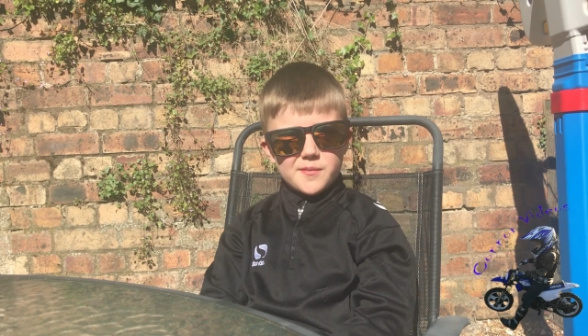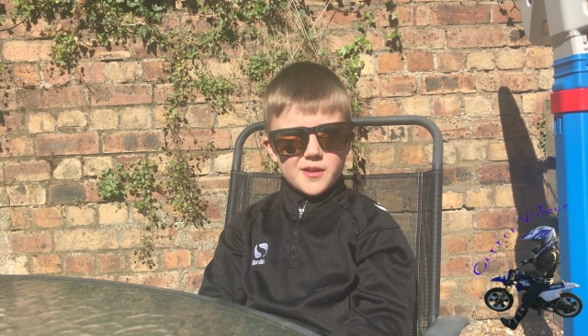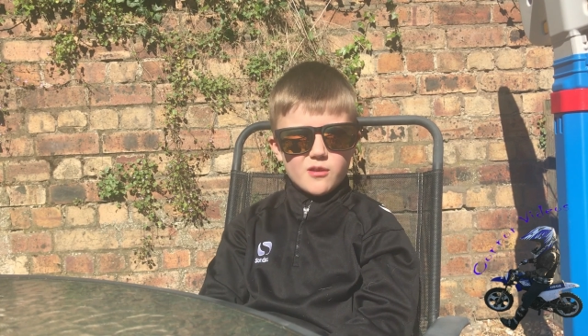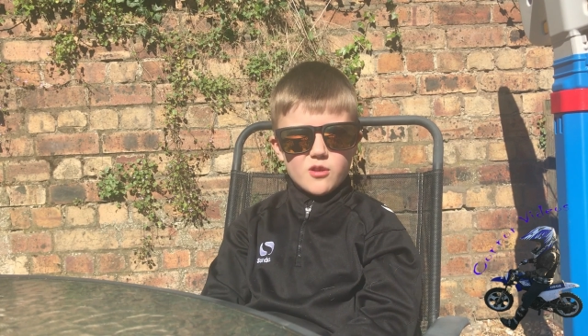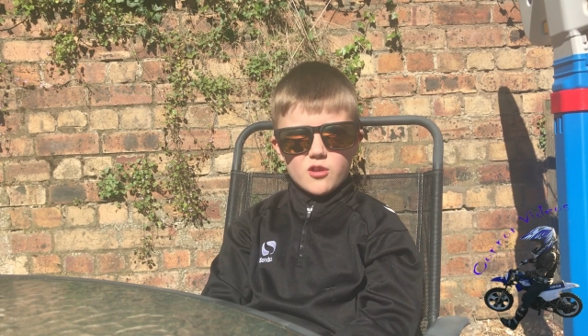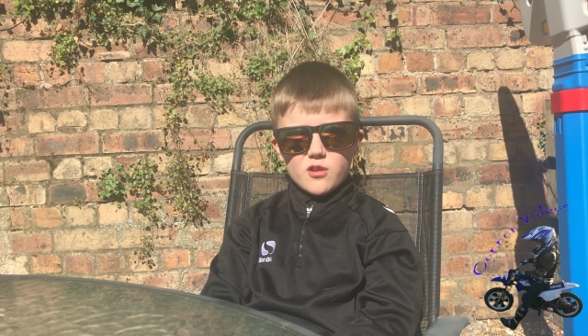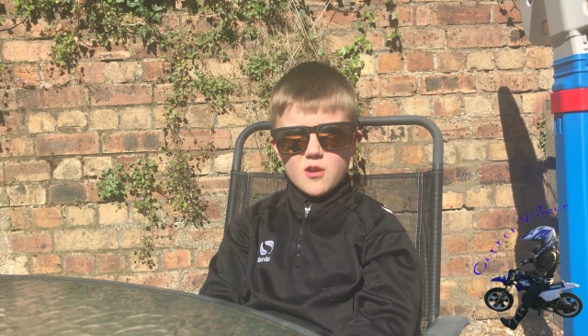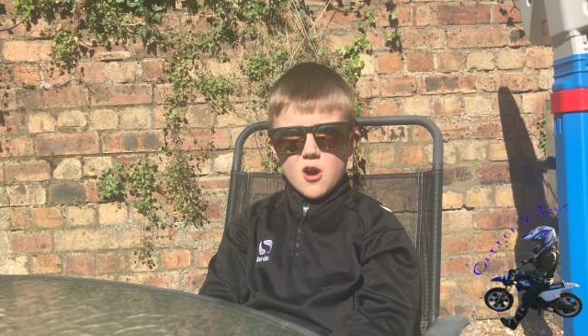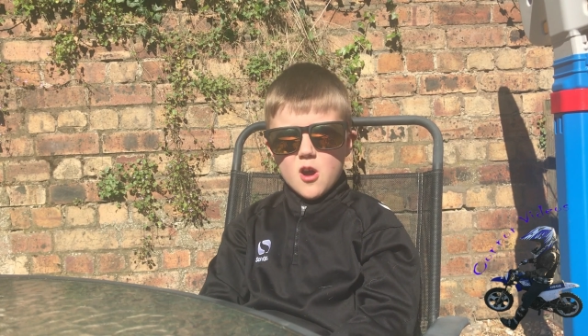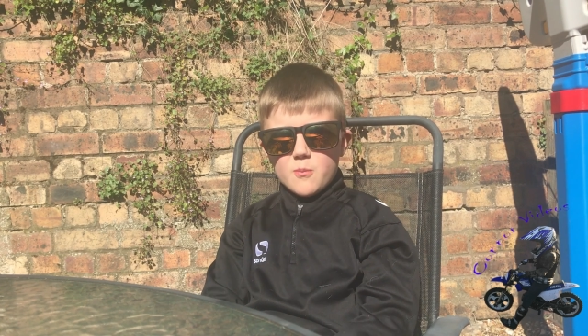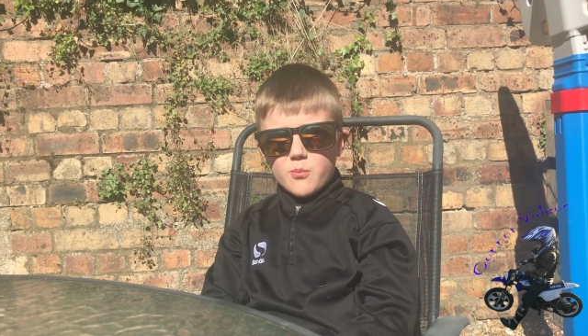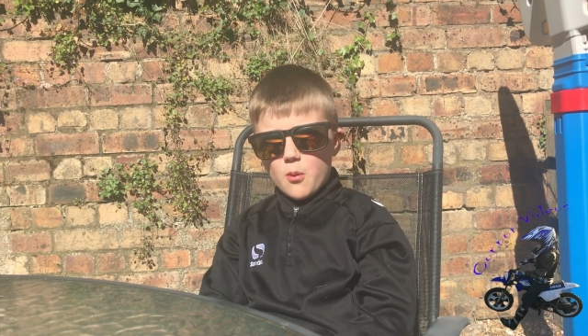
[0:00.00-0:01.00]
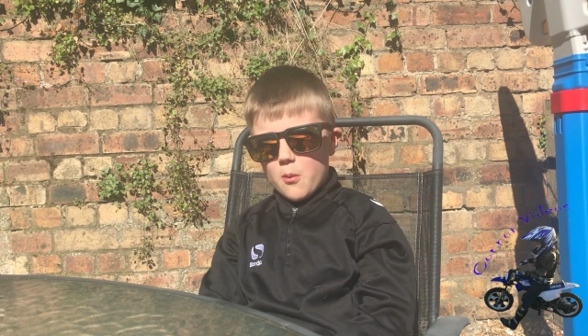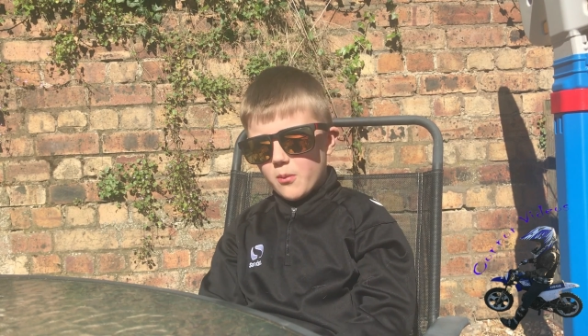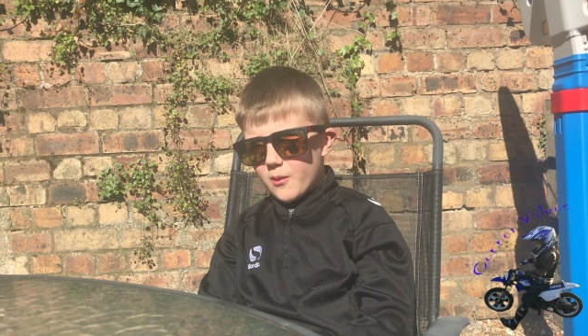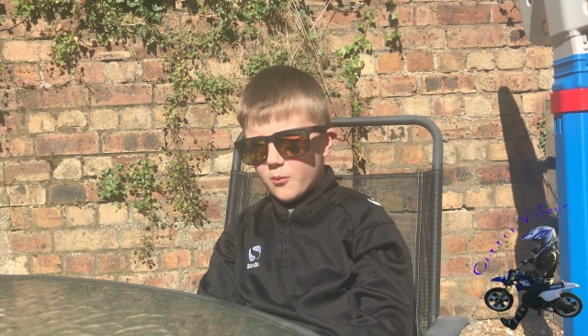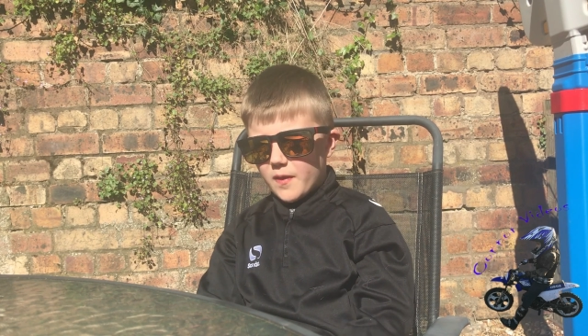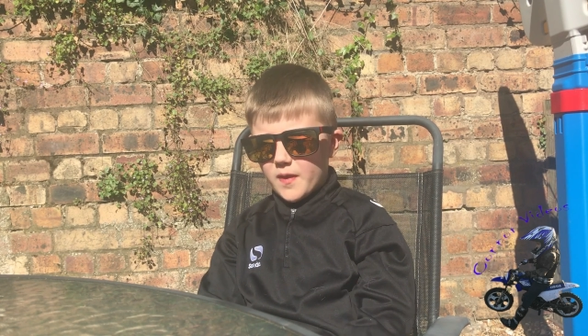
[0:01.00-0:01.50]

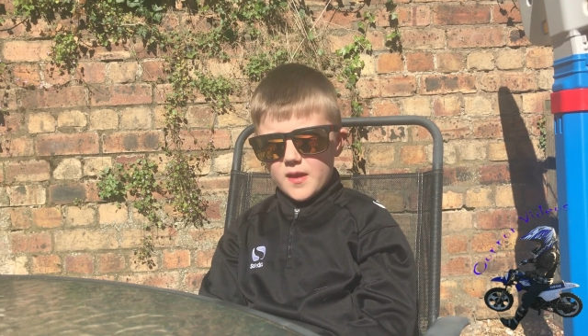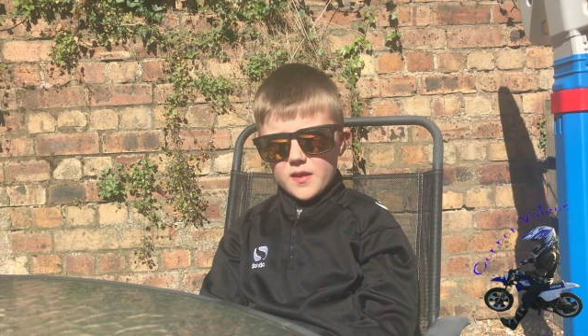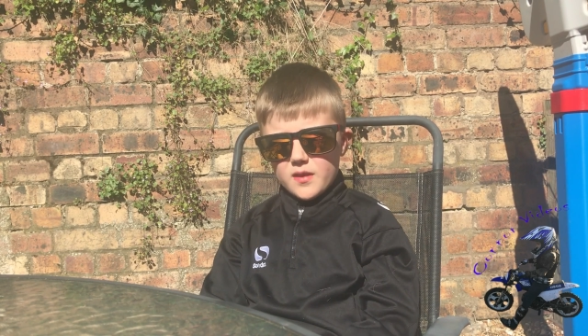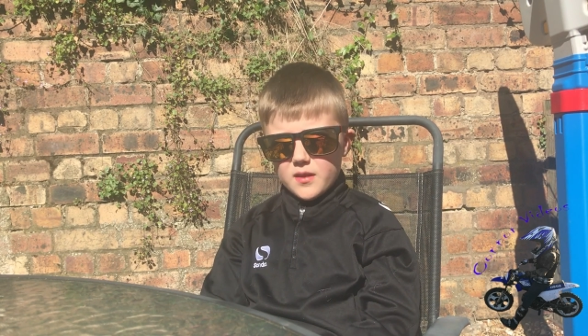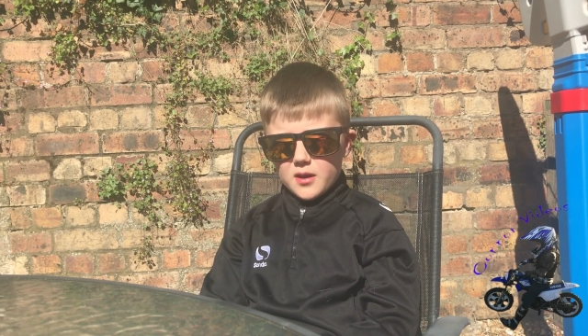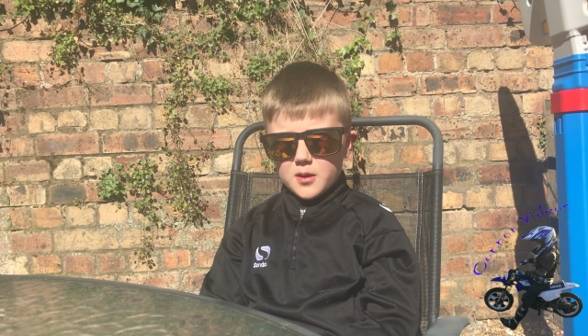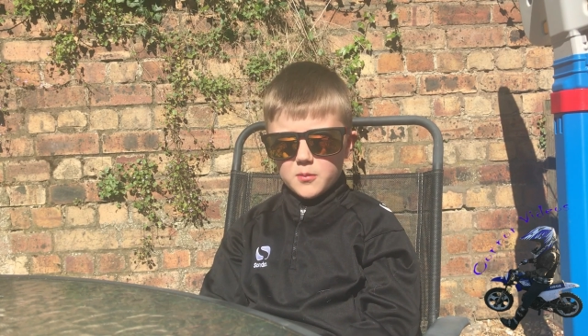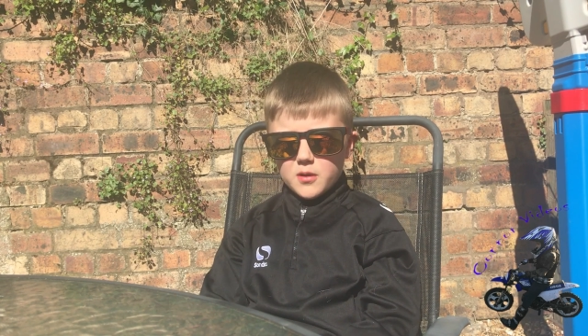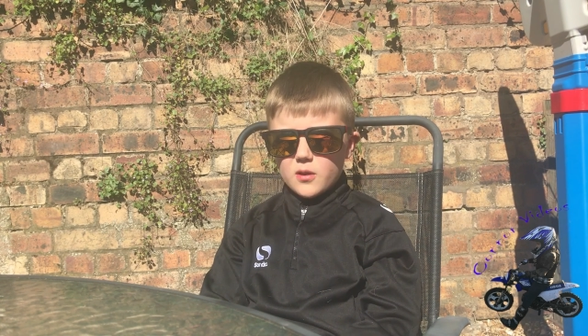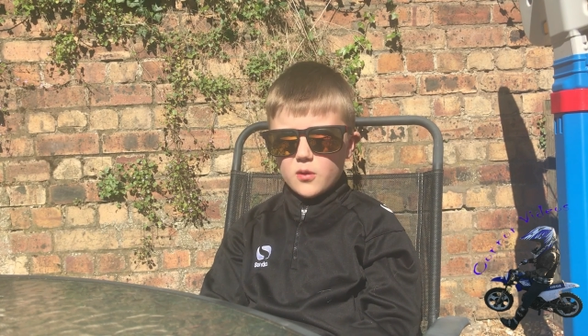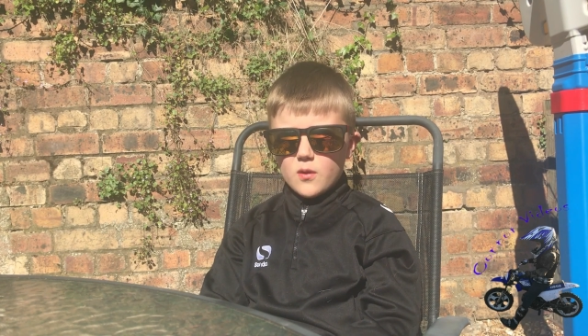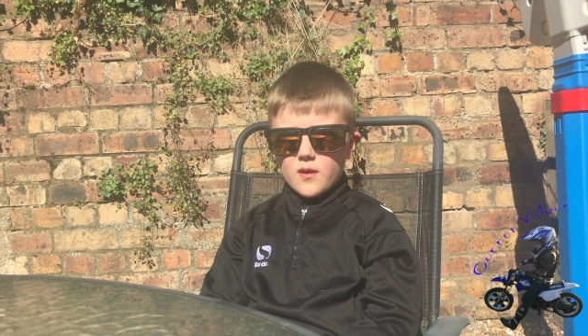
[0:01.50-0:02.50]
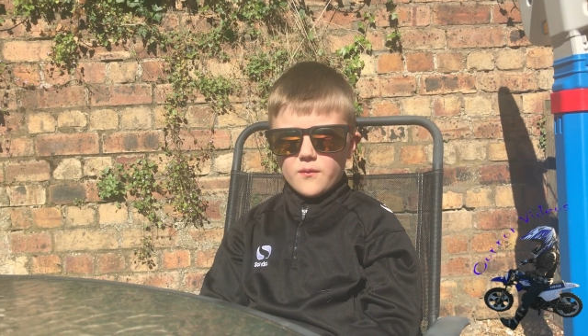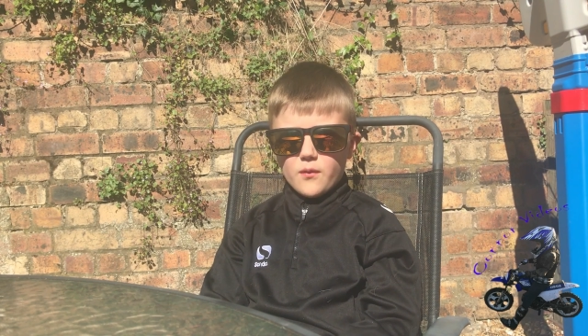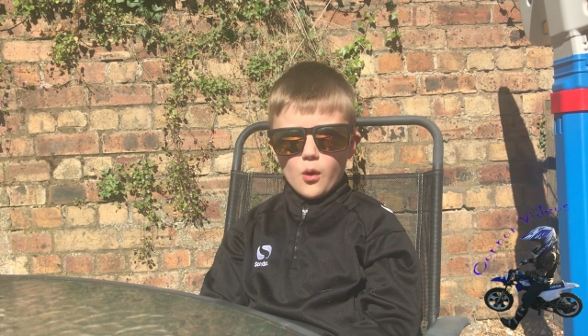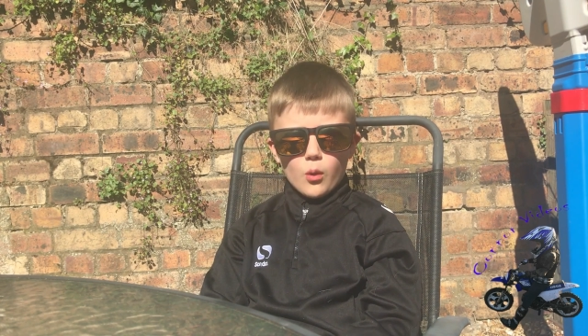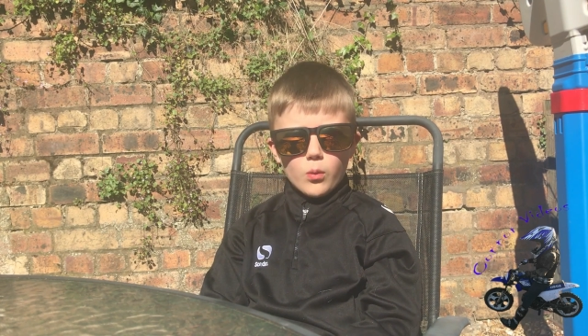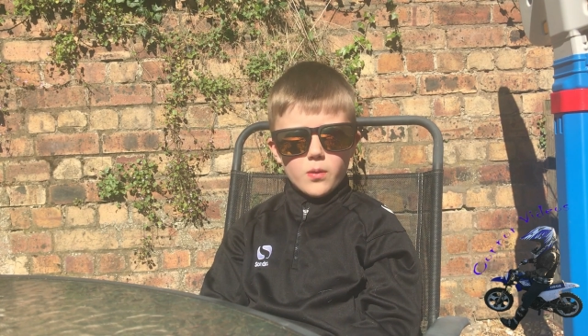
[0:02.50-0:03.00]
When this is done, I'm going to do
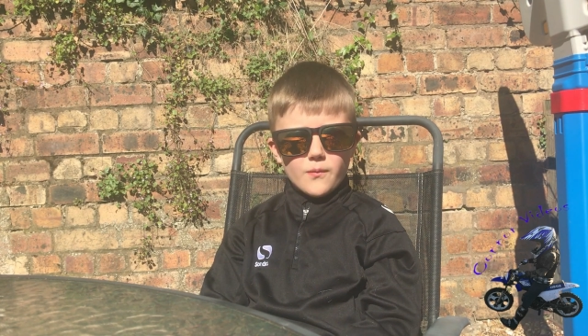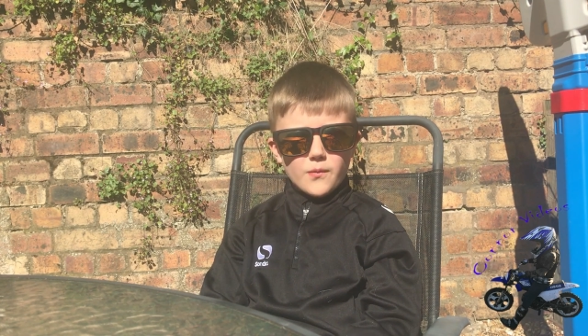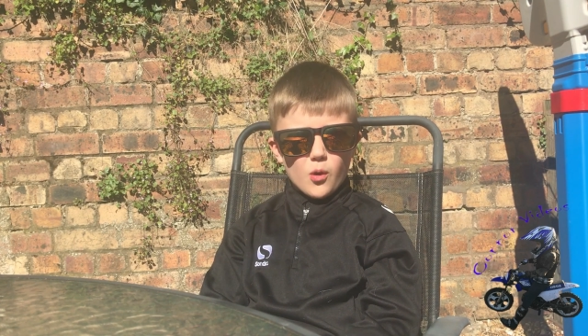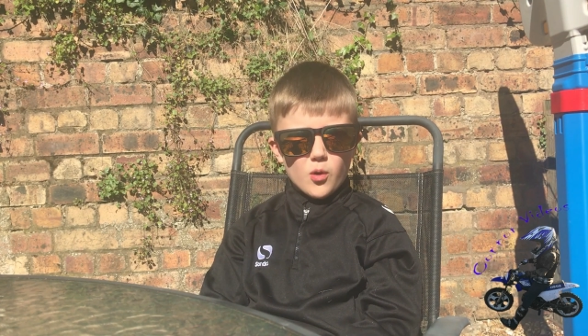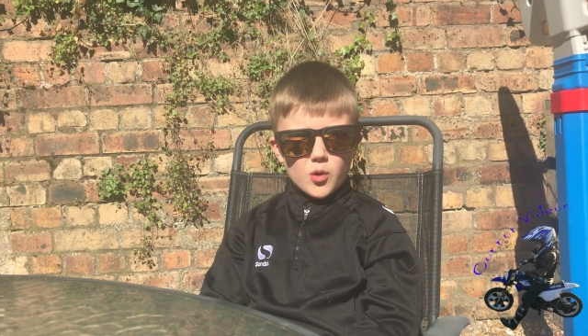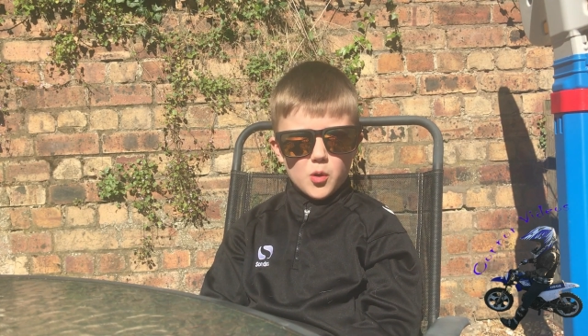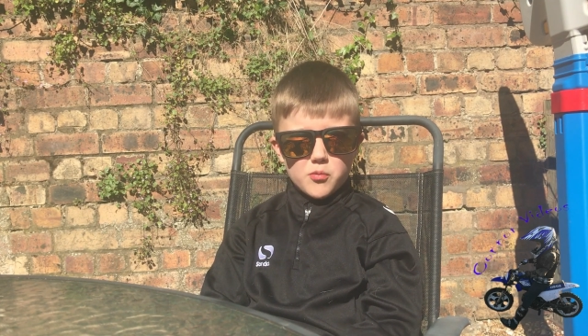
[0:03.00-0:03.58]
all the vlogs.